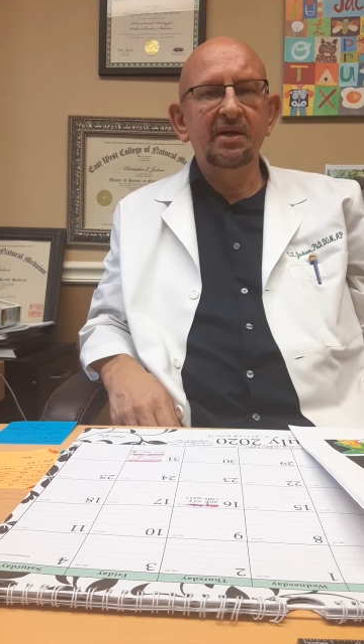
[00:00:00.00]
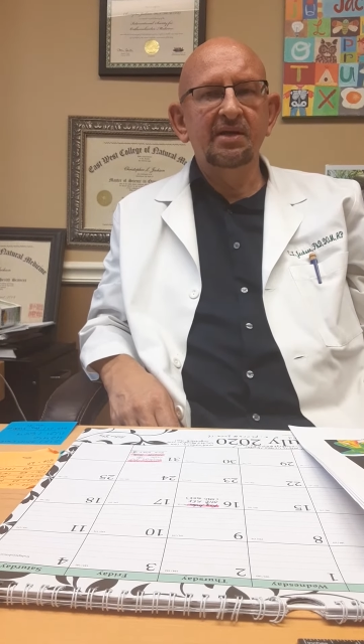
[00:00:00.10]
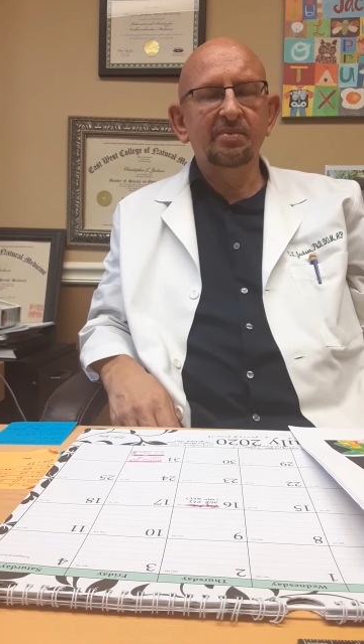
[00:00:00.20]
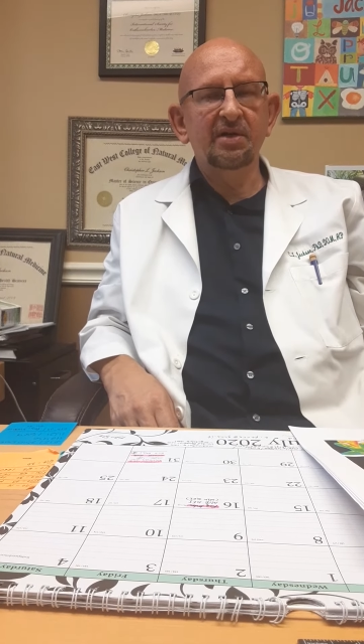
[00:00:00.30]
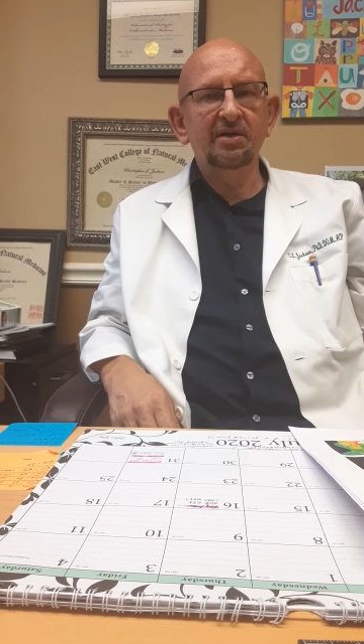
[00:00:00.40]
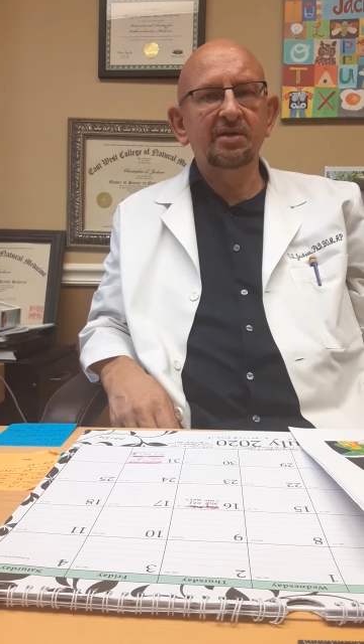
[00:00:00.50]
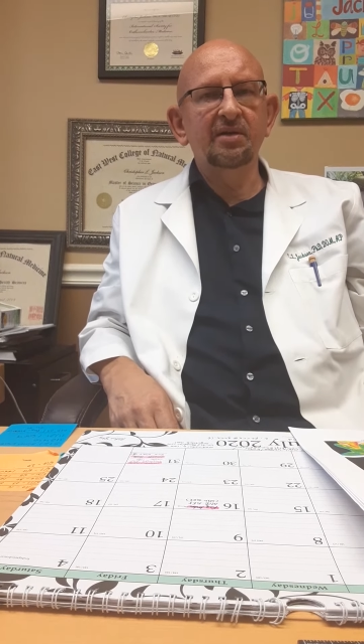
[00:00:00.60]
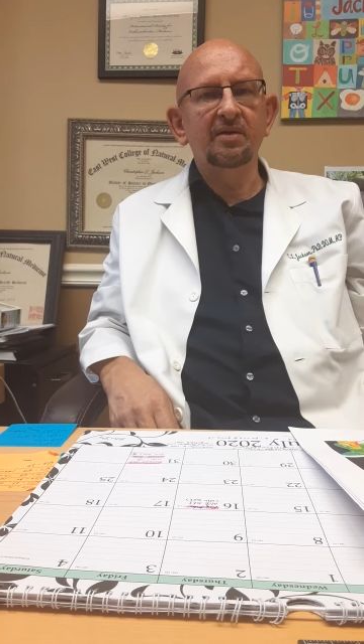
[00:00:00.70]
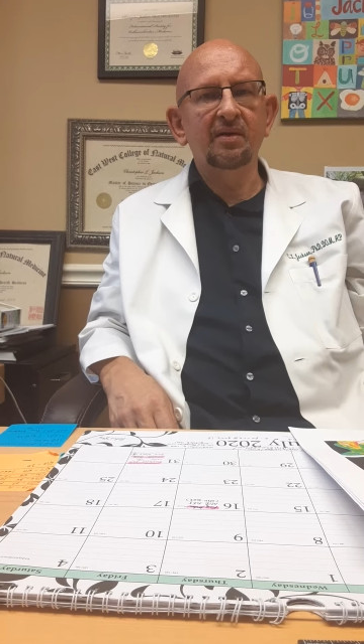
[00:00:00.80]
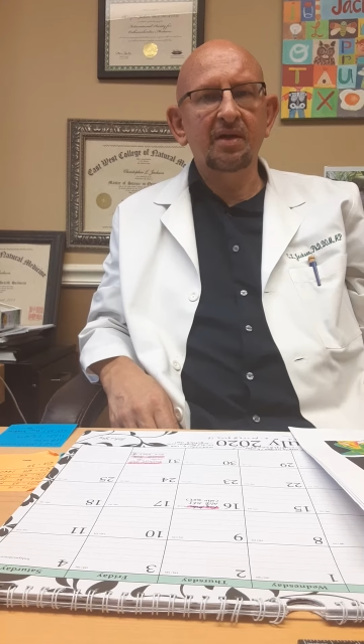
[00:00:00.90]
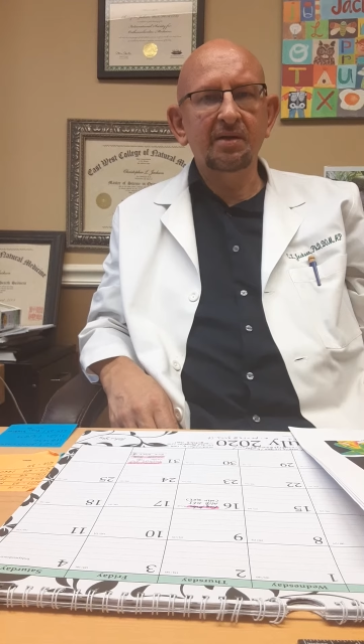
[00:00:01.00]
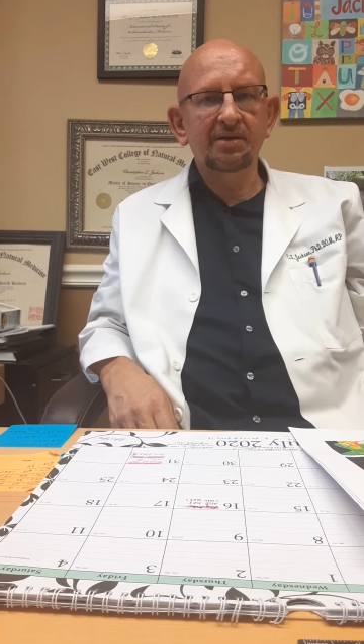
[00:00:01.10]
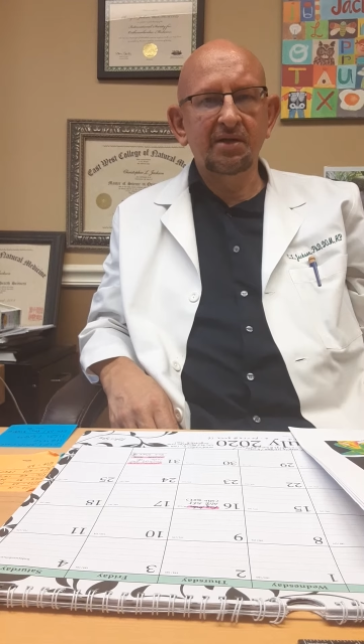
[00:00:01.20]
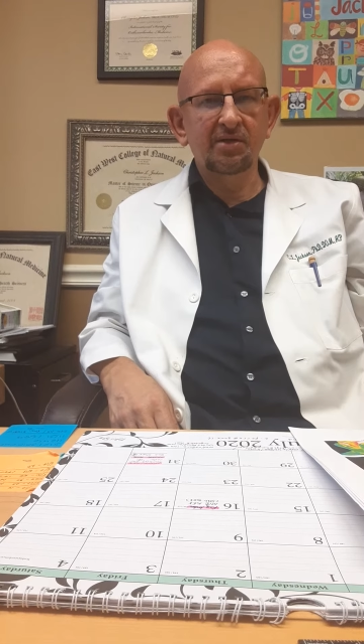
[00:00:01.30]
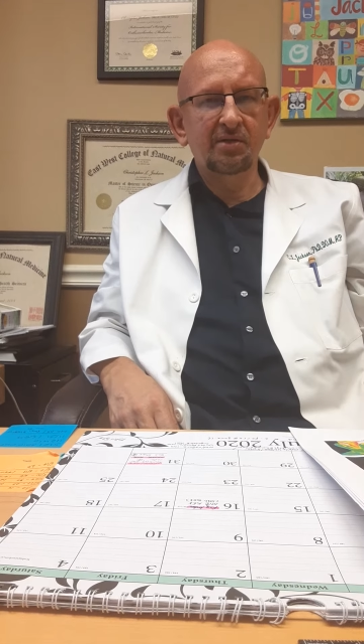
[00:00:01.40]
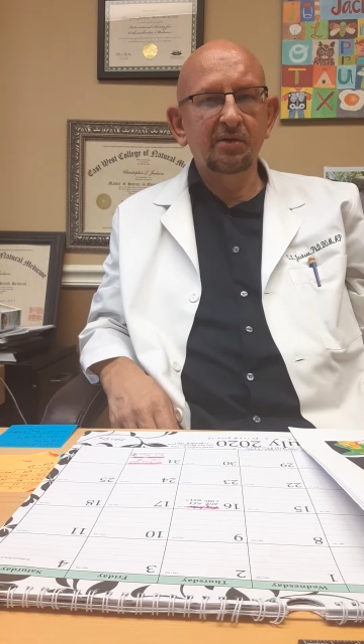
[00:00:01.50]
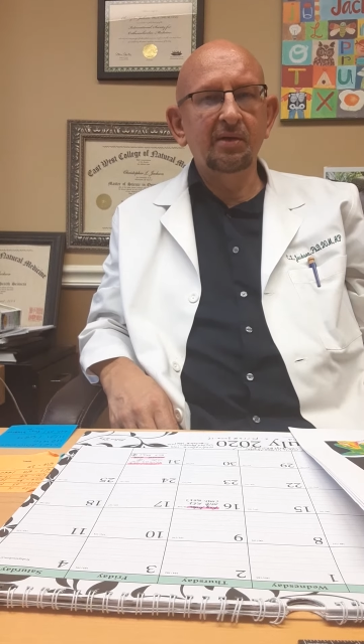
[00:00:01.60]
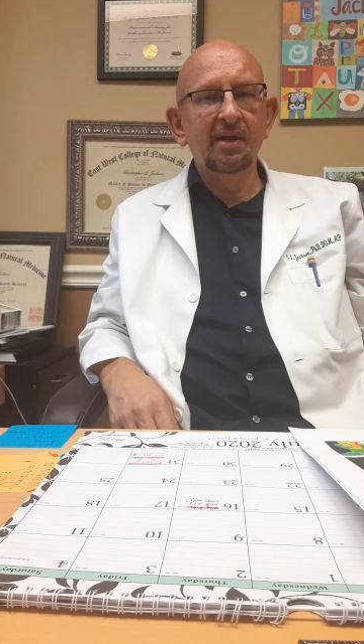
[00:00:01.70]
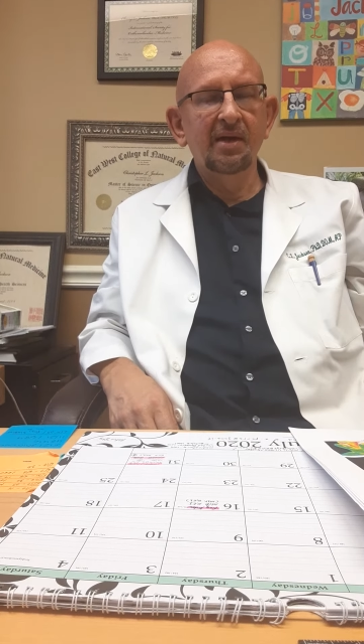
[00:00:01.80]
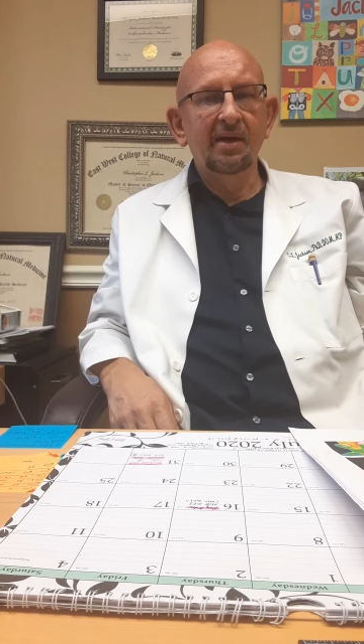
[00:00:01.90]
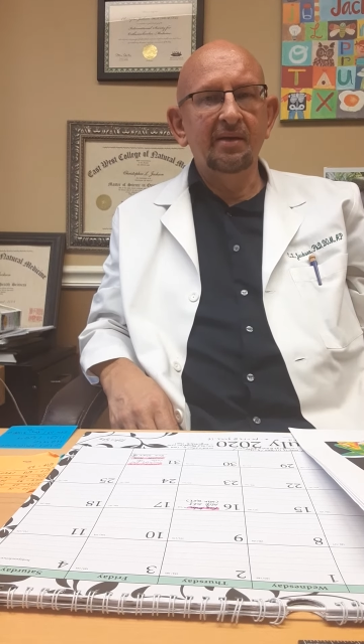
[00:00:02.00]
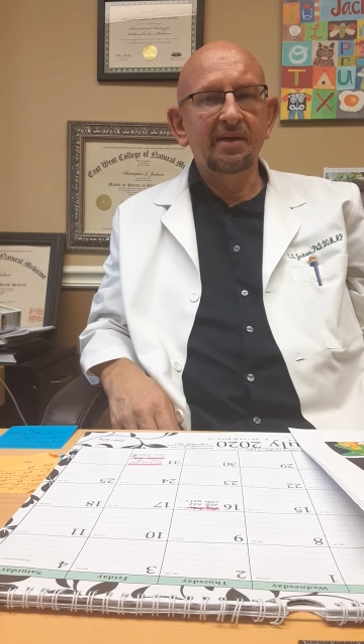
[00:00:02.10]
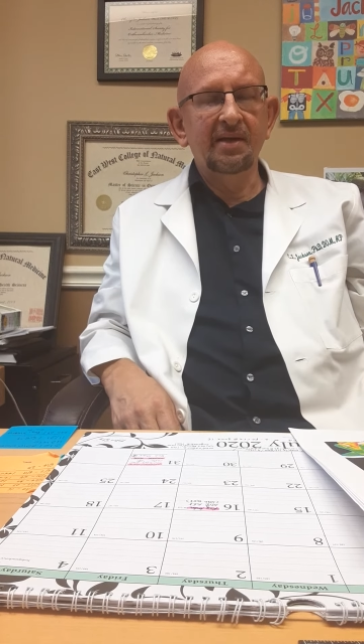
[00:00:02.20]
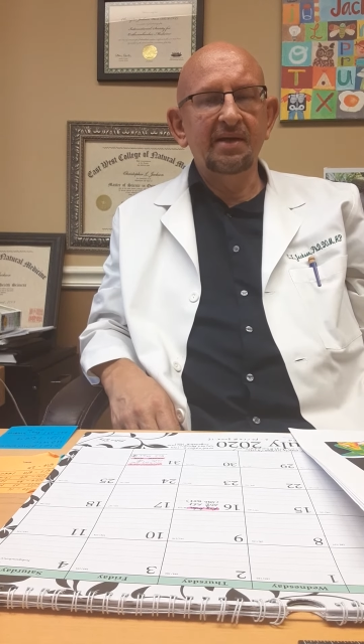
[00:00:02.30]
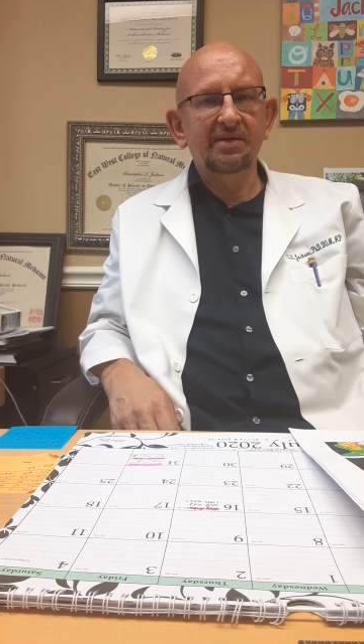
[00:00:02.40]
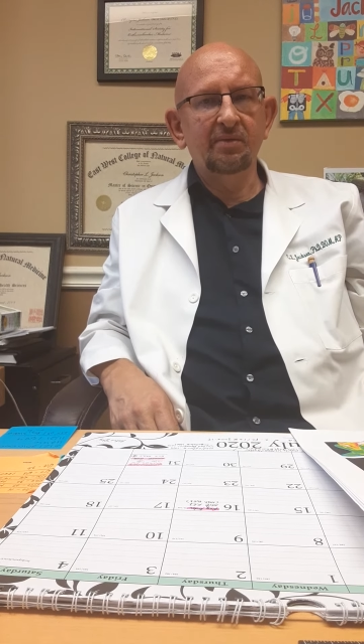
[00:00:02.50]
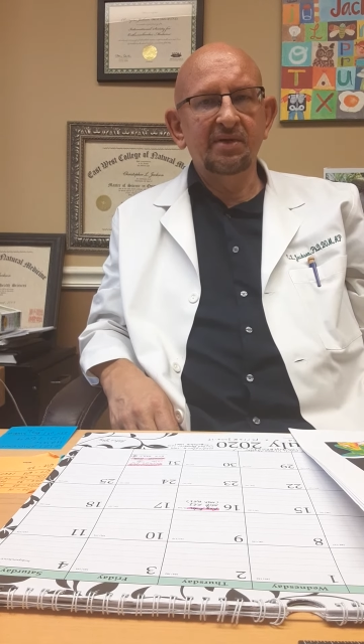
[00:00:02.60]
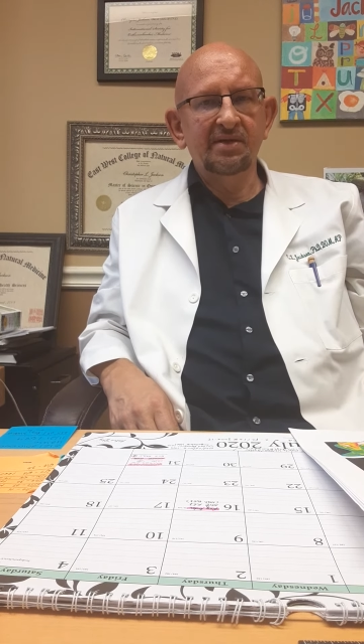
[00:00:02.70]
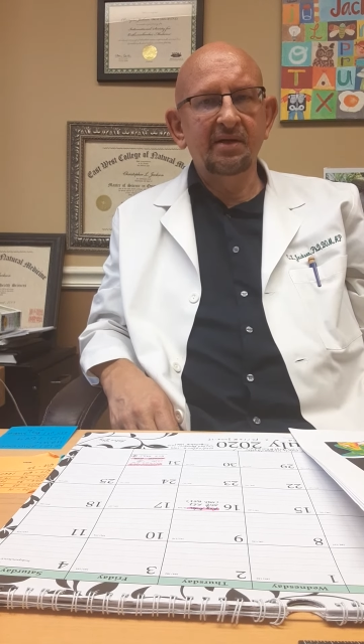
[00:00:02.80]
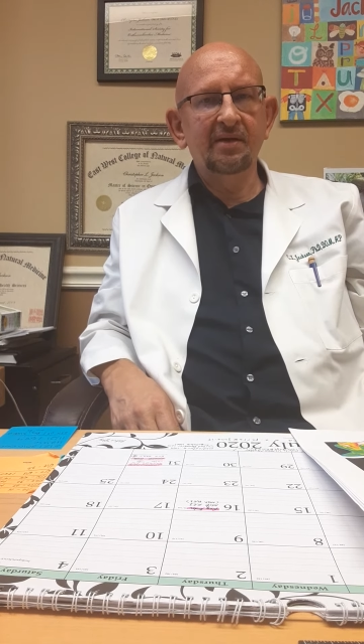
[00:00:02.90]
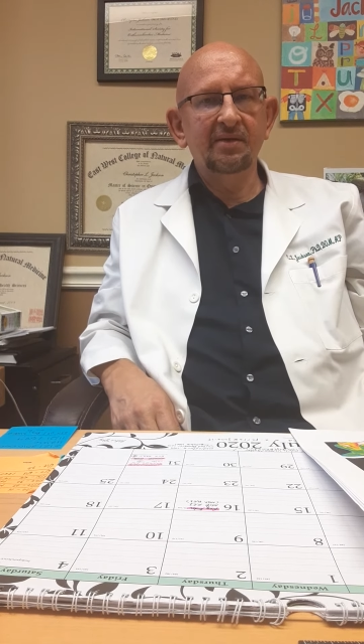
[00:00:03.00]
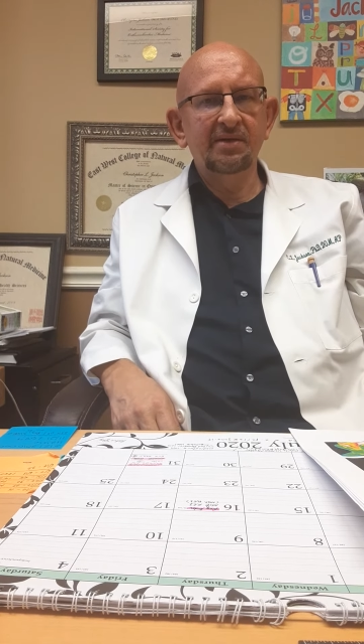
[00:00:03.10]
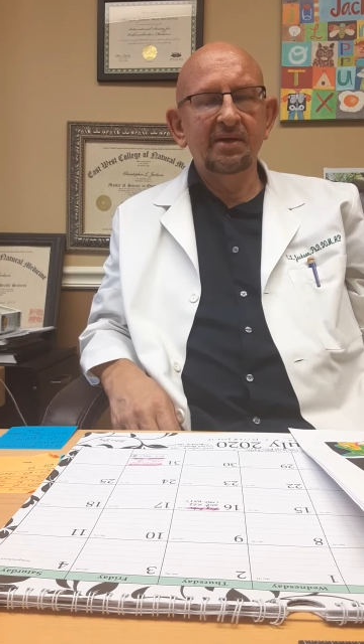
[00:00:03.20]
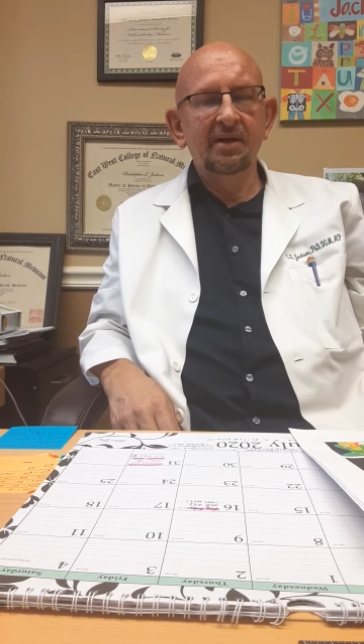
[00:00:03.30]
especially to the lung tissue. And then as a result,